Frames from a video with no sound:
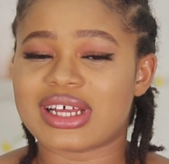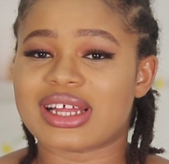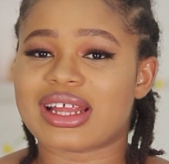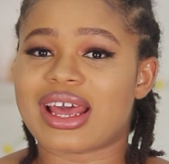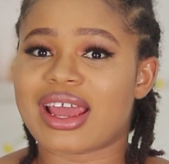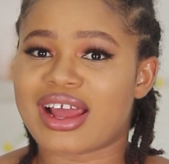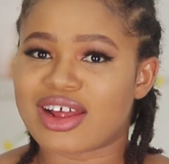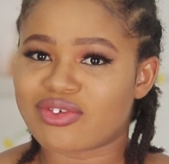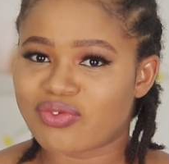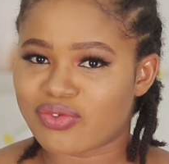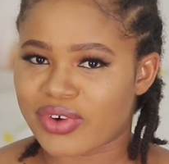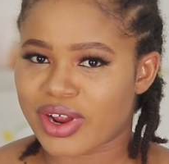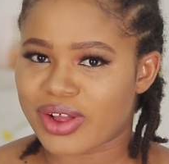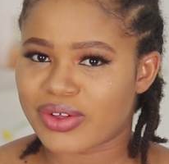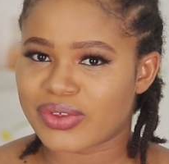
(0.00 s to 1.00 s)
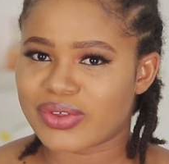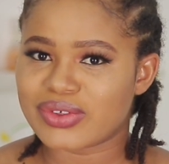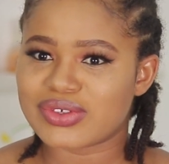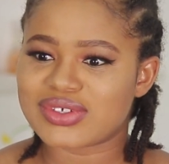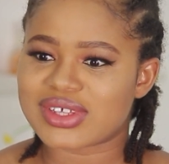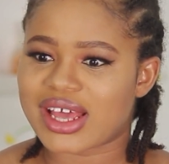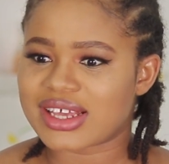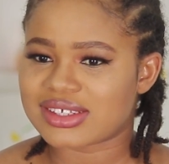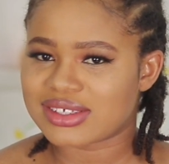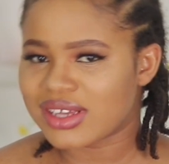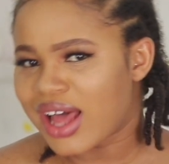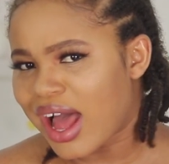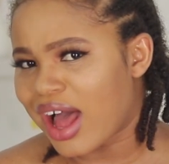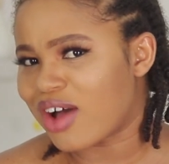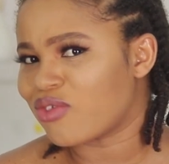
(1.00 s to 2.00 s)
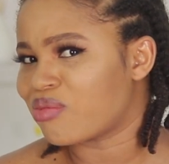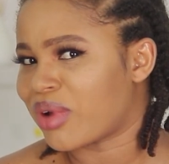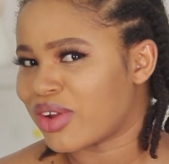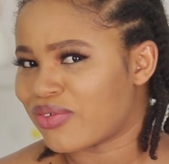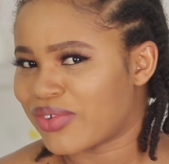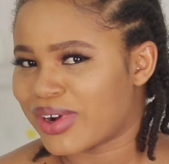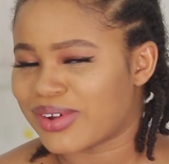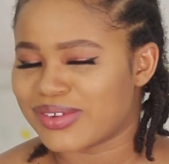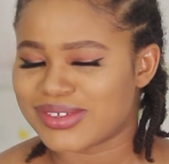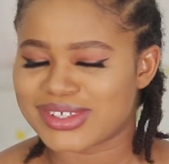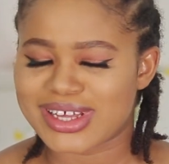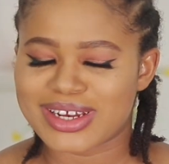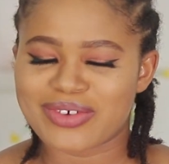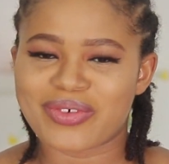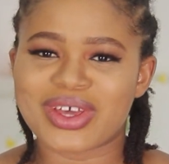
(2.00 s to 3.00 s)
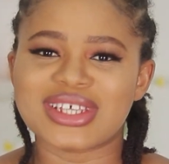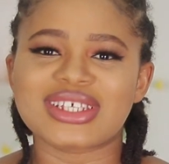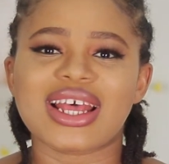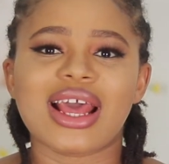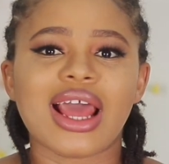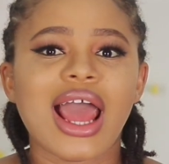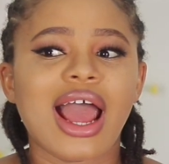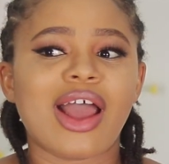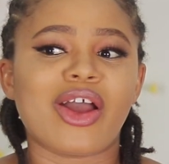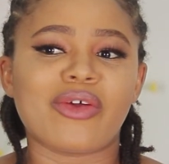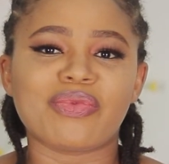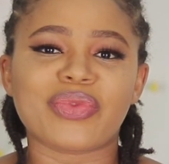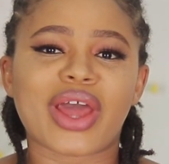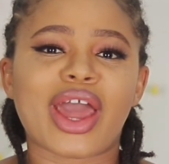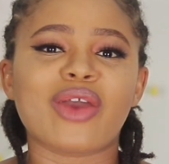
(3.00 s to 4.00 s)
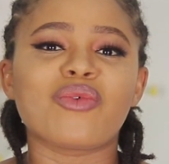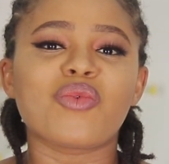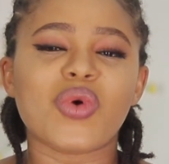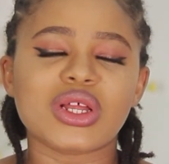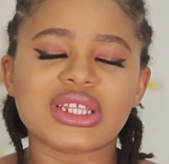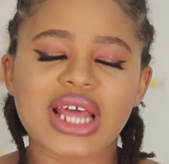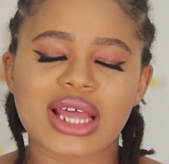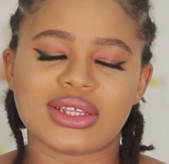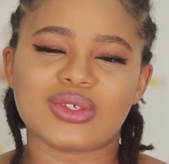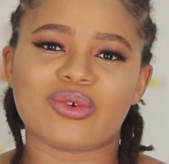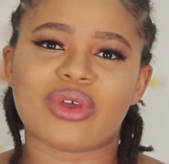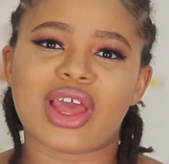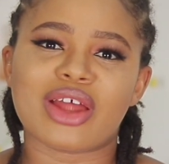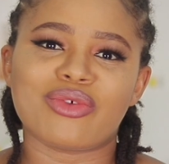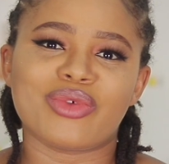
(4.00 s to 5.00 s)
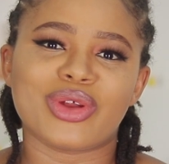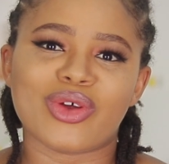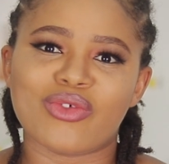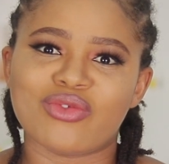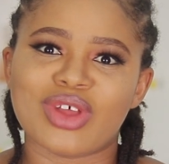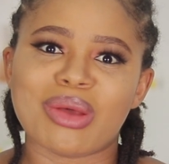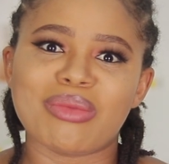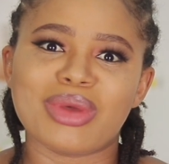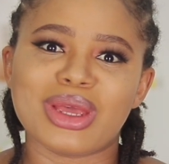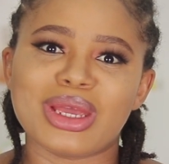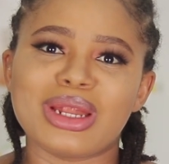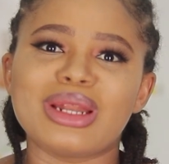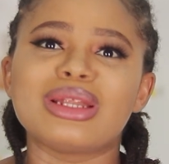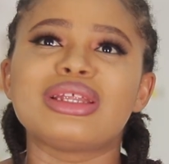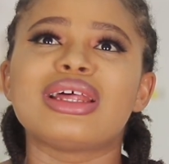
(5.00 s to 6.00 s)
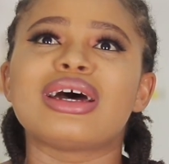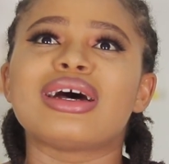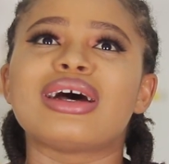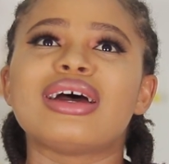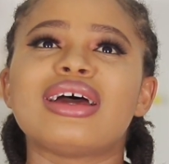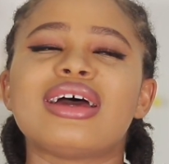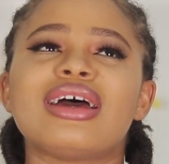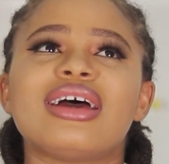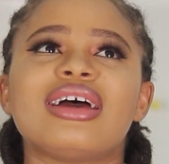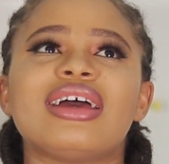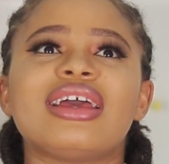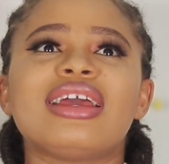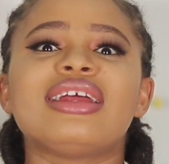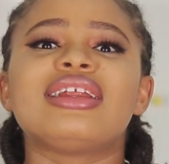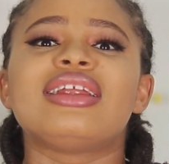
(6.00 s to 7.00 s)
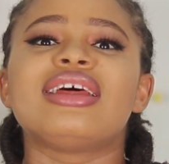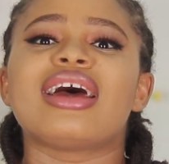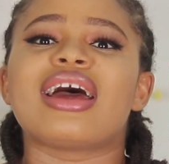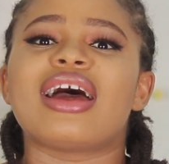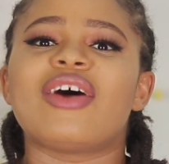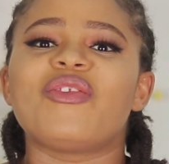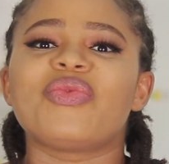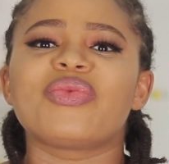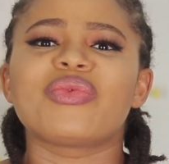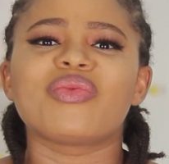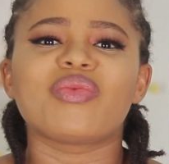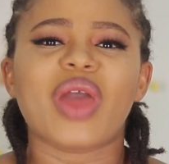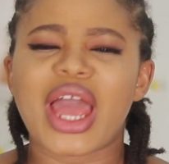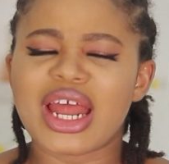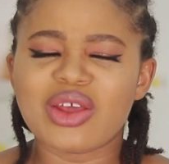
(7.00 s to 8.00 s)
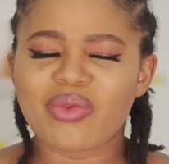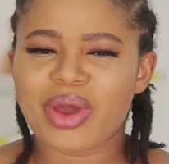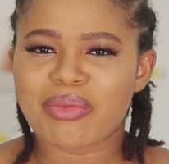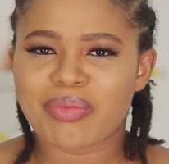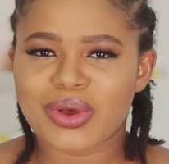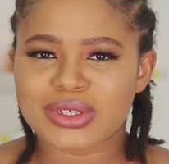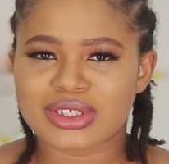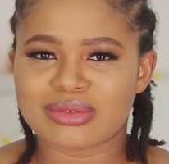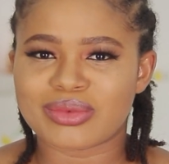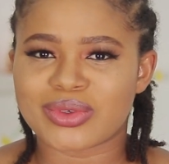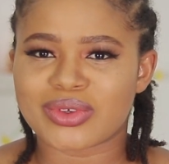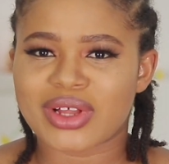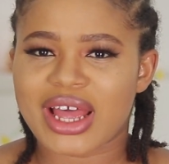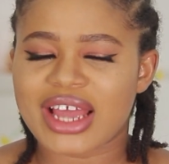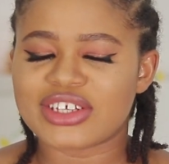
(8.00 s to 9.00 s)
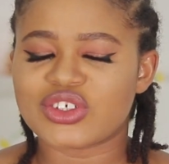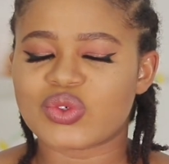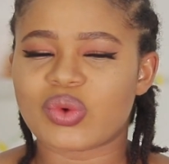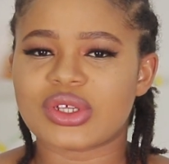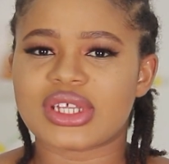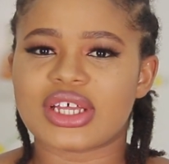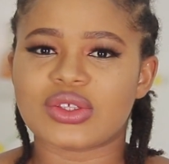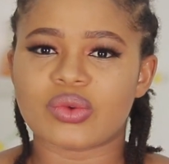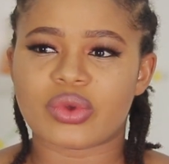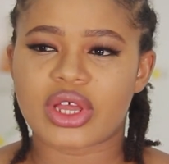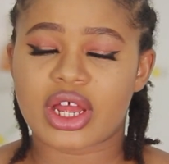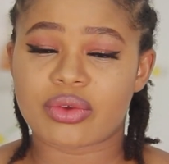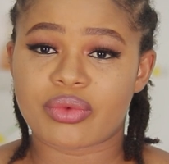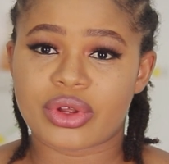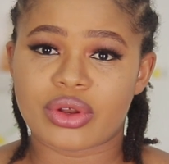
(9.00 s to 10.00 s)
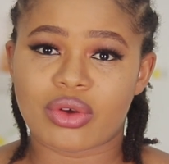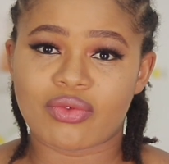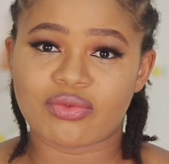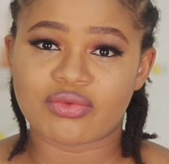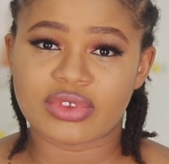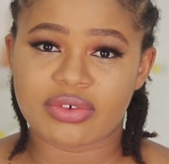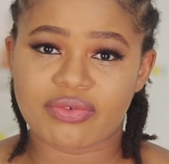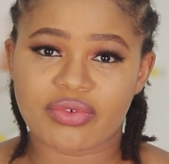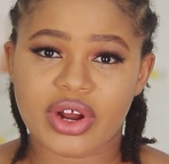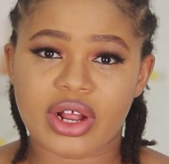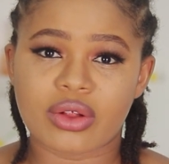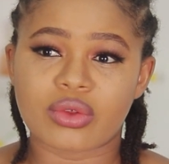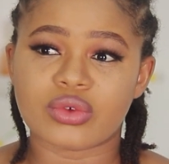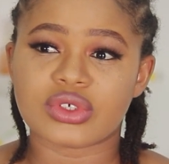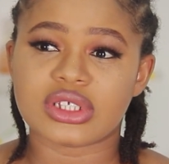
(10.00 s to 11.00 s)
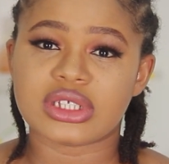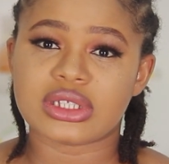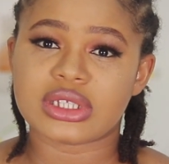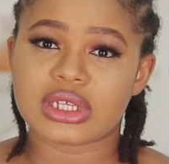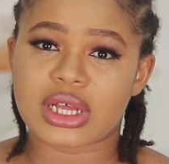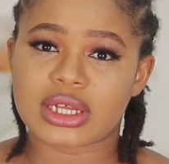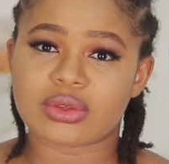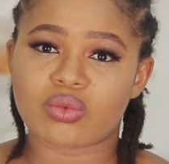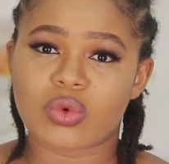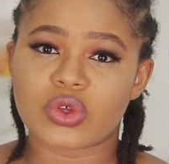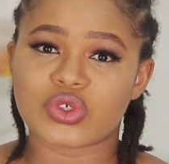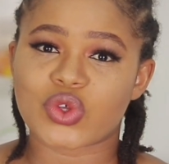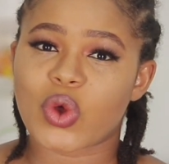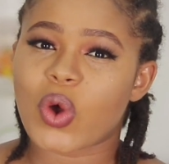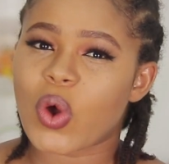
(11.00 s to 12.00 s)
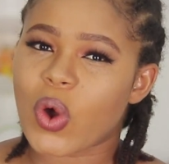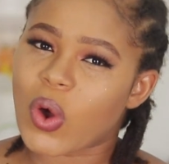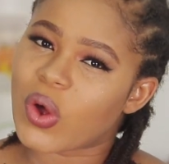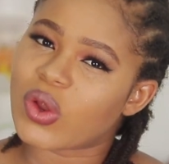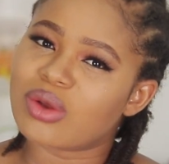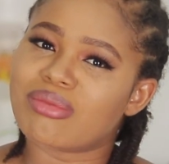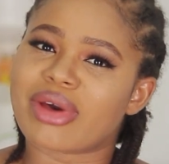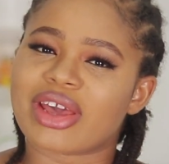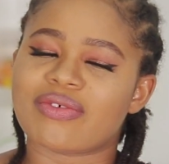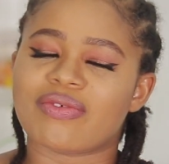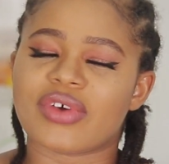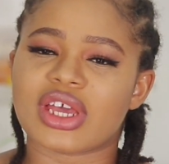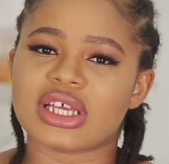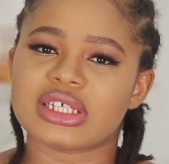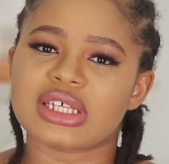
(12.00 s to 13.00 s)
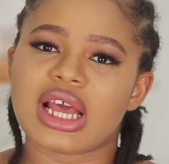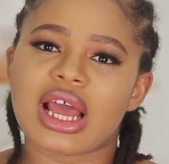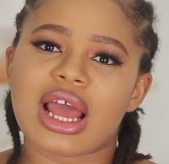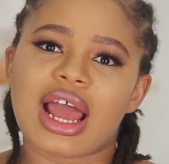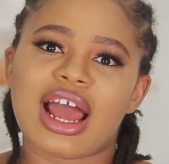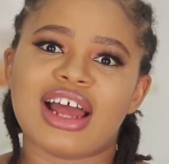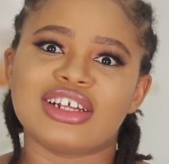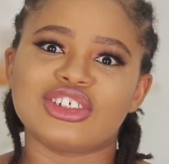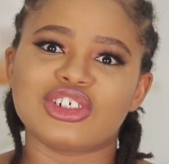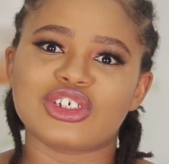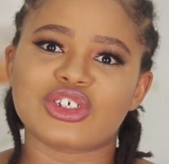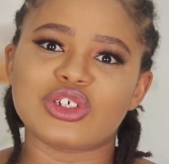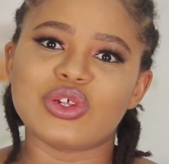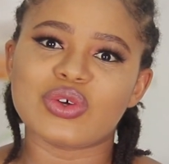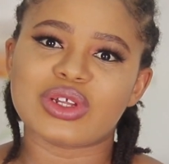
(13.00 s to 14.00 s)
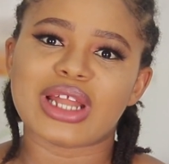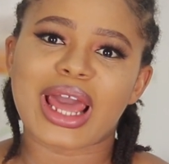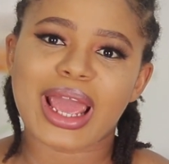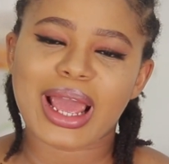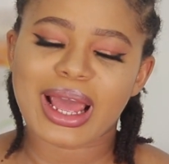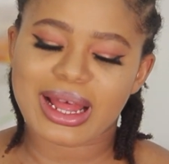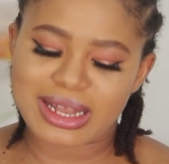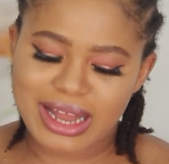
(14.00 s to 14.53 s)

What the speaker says: that I had freckles. I still have my freckles anyways. I wanted to get rid of them in the any way possible. I just wanted to get rid of the freckles that was on my face and just look like